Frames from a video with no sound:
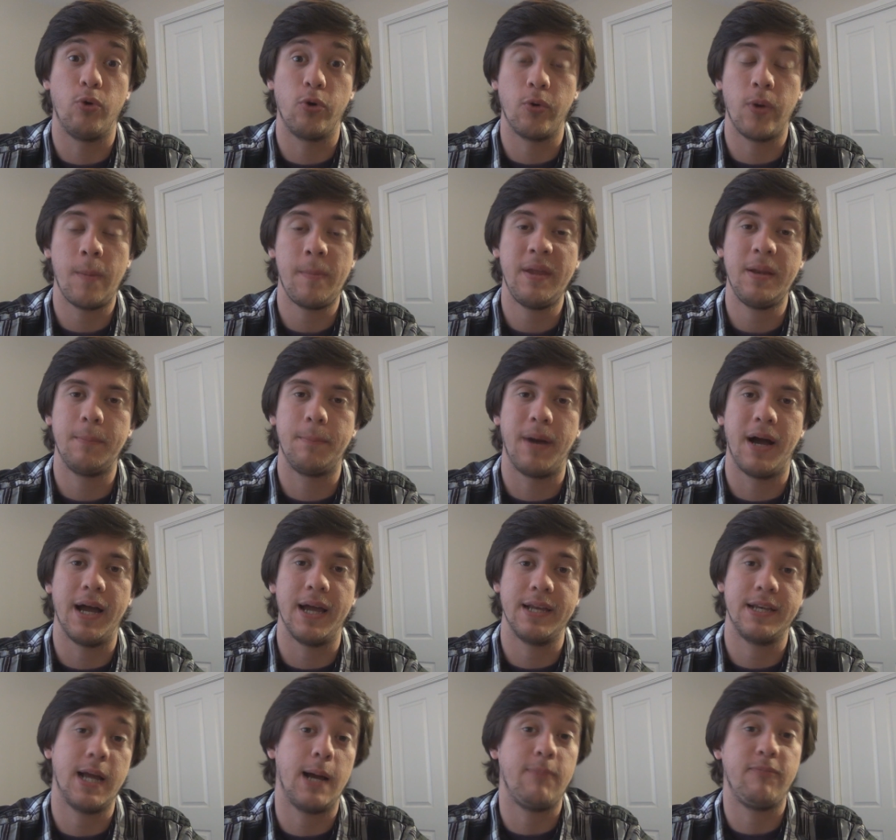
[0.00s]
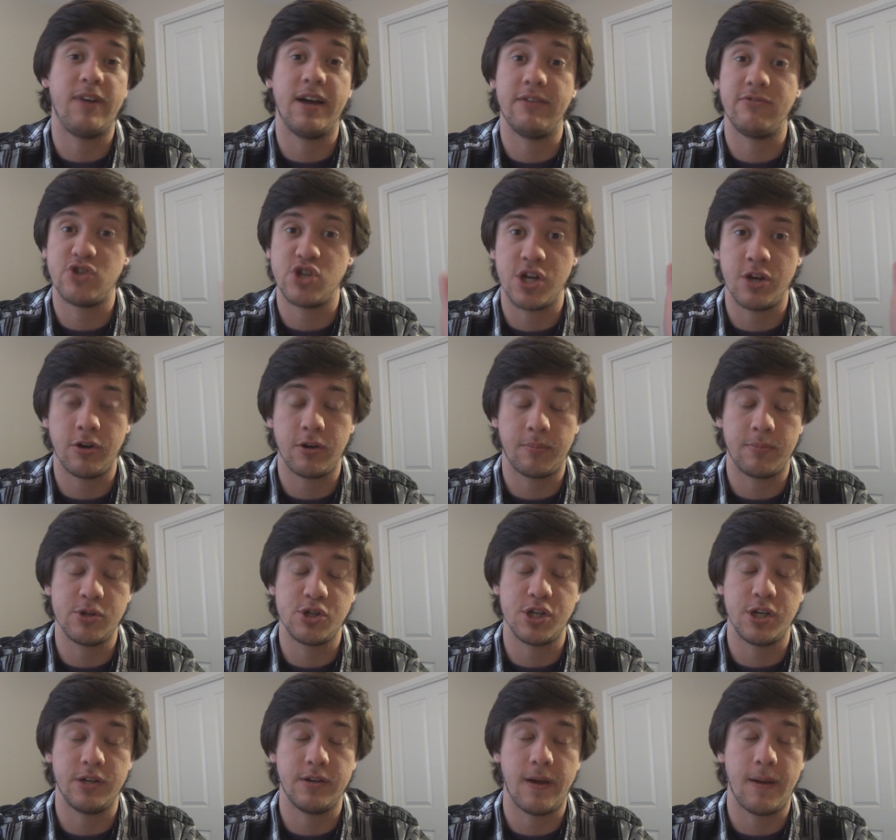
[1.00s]
What do I mean by top five generic
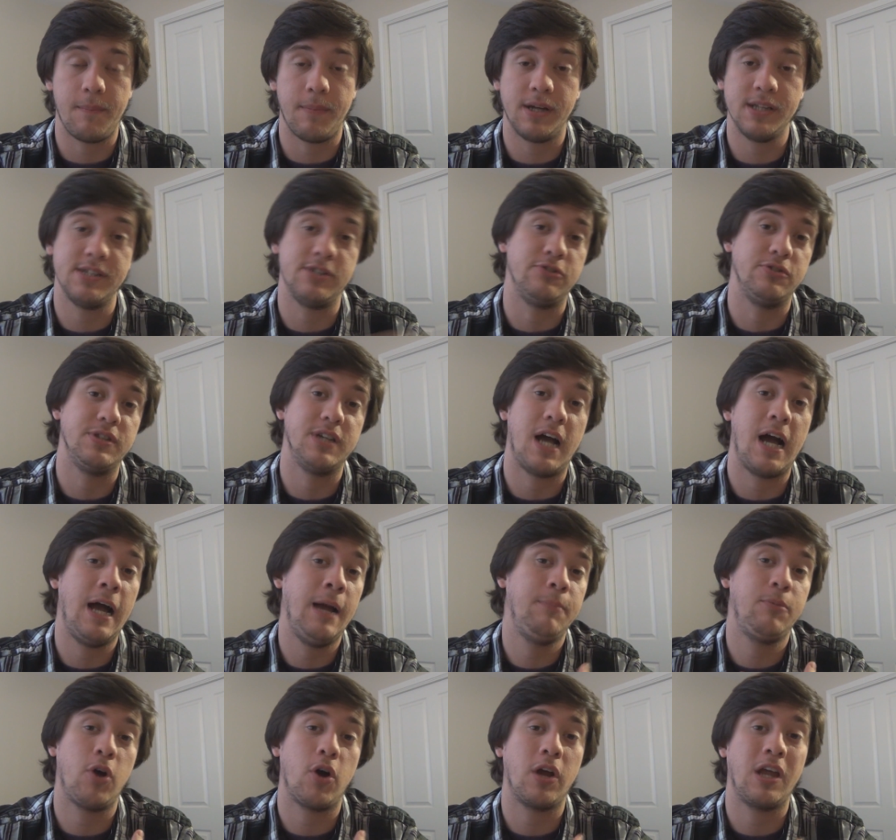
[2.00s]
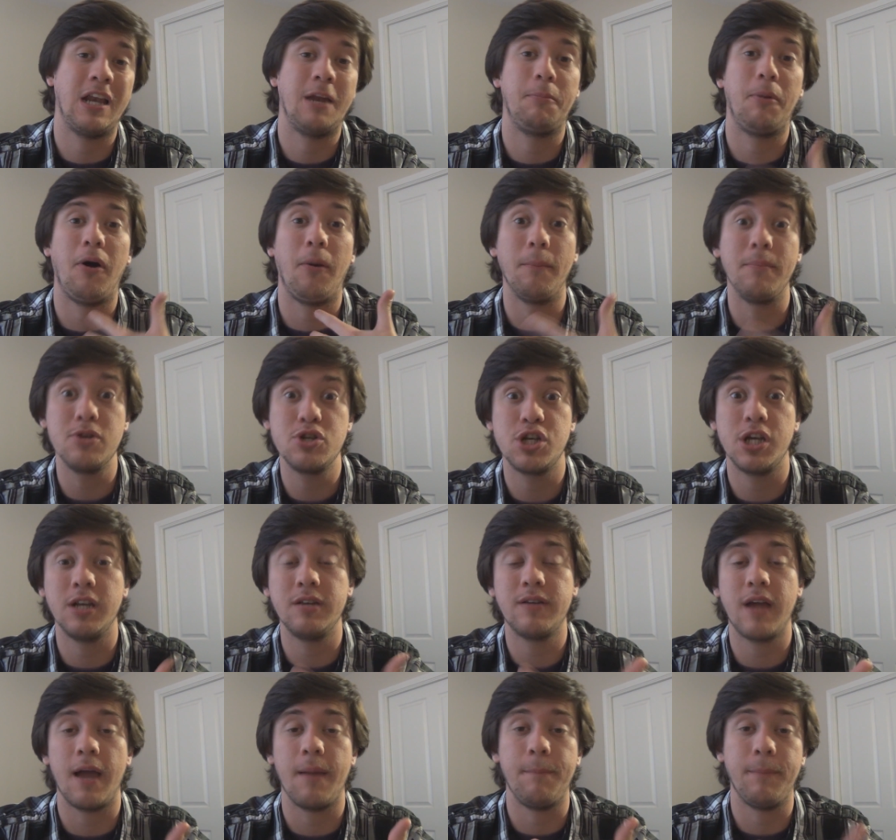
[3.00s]
machine-type monsters? I'm talking about
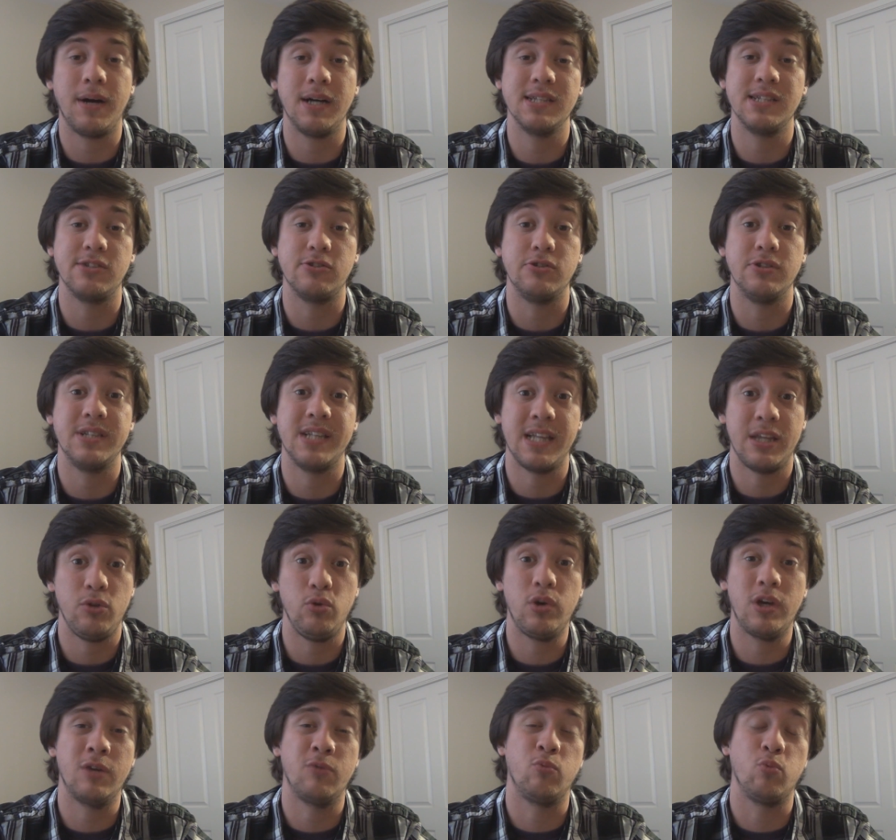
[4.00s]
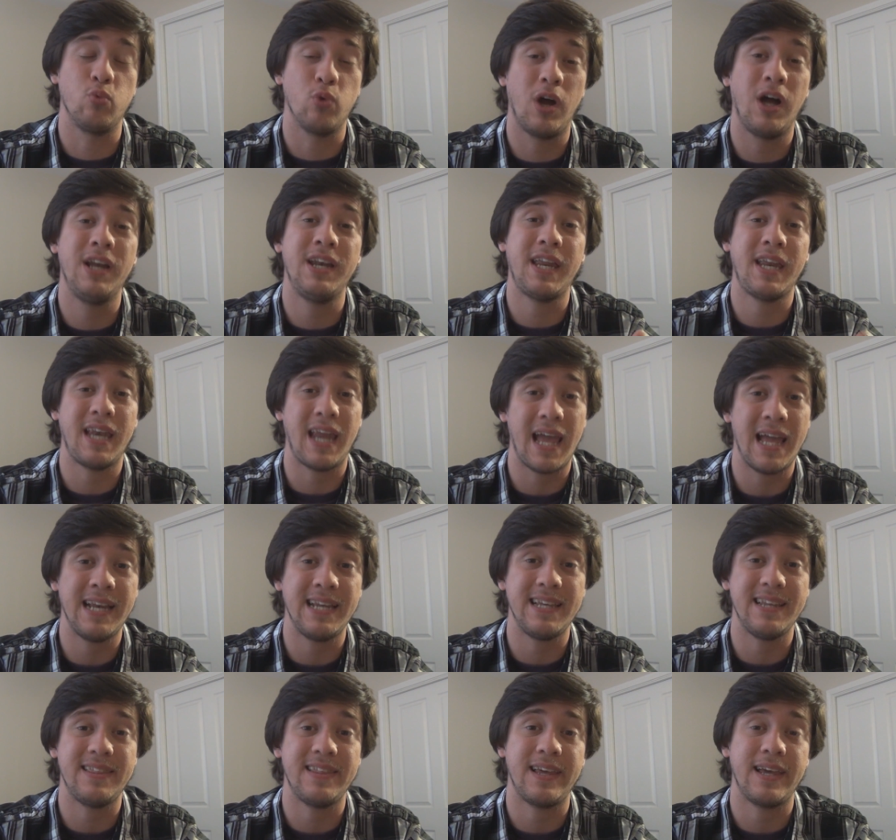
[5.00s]
machine-type monsters that you can run in
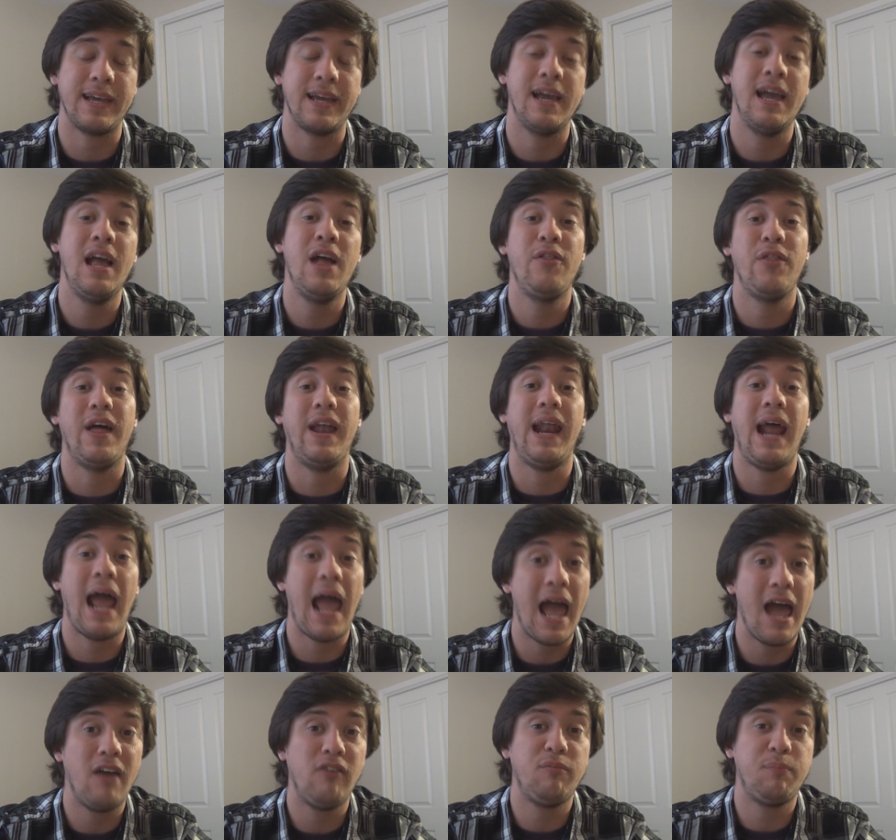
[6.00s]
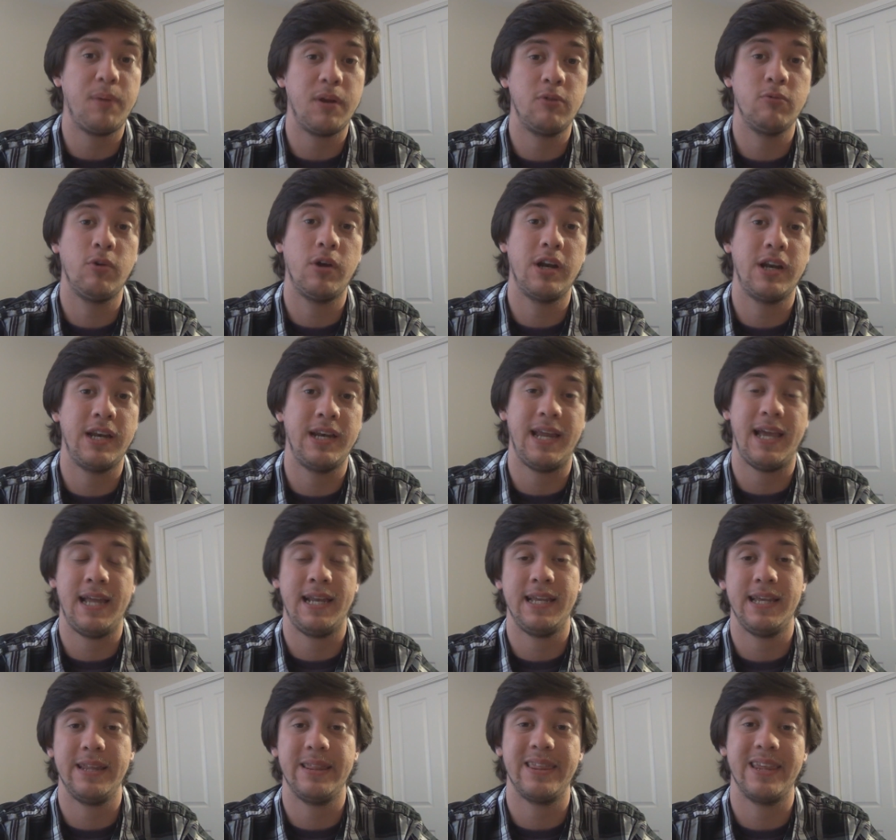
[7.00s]
anything, that have been run in
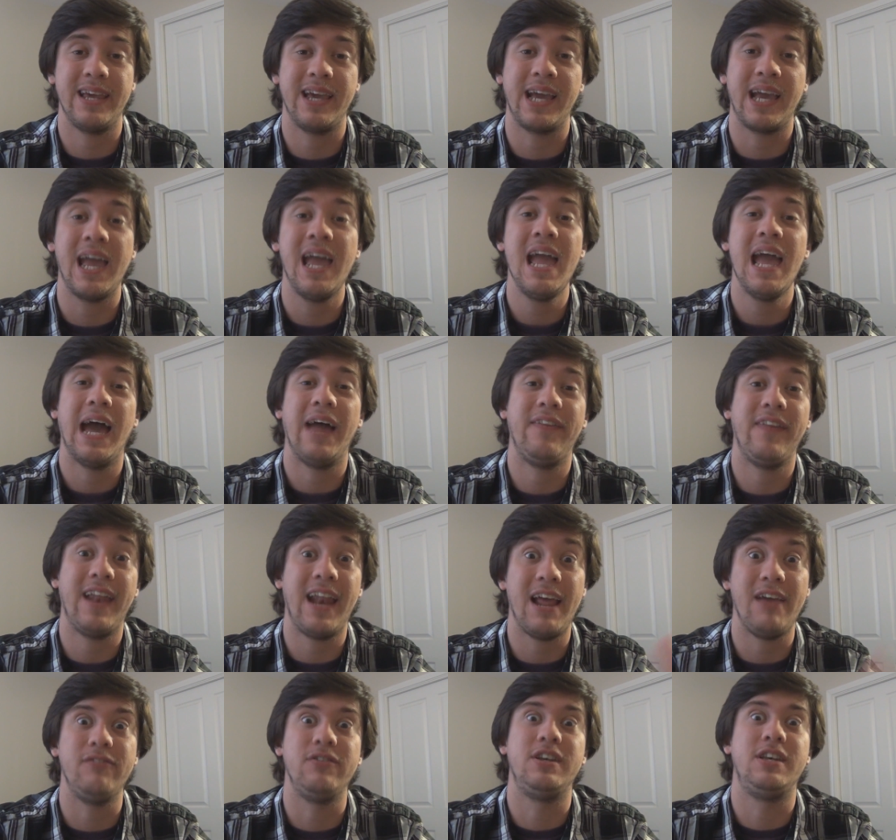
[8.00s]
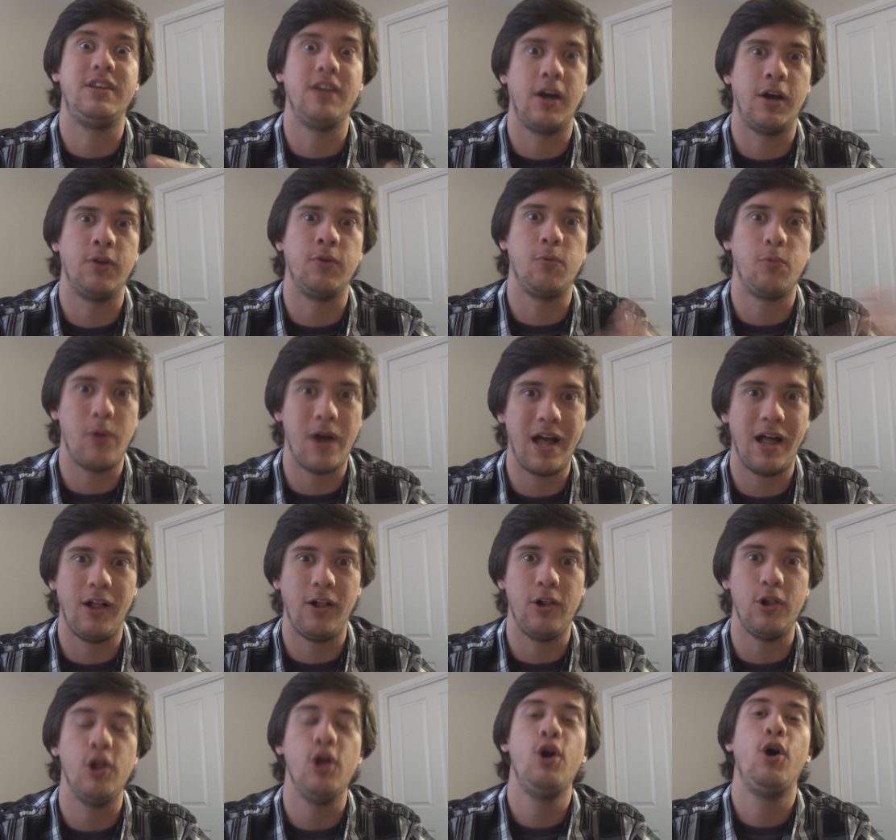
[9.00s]
anything, and that have done
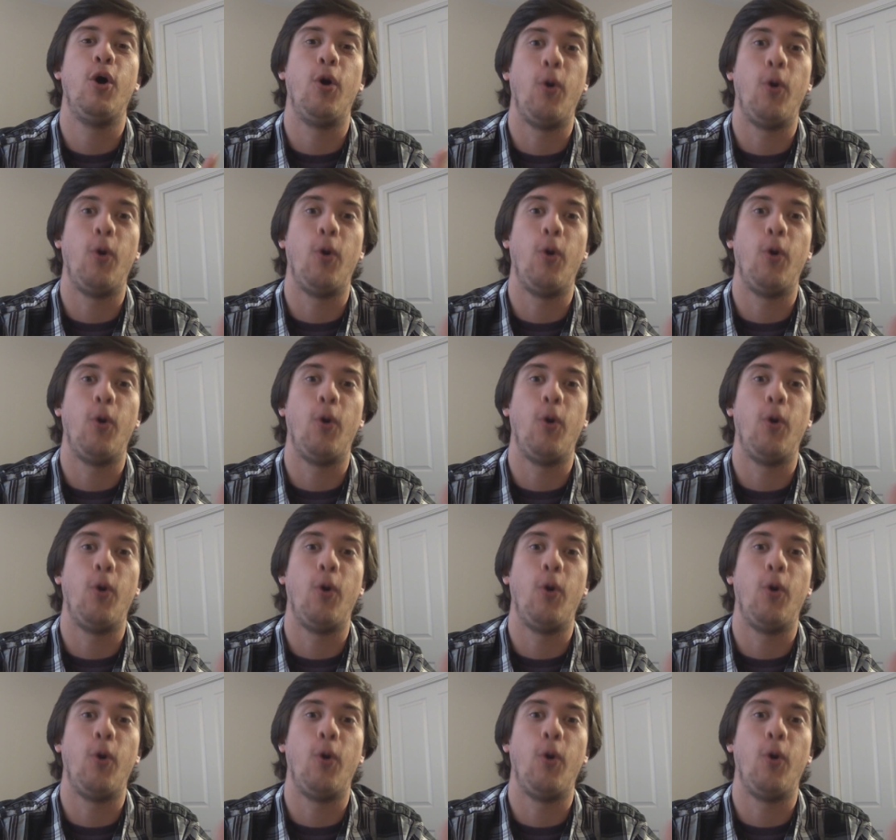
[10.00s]
well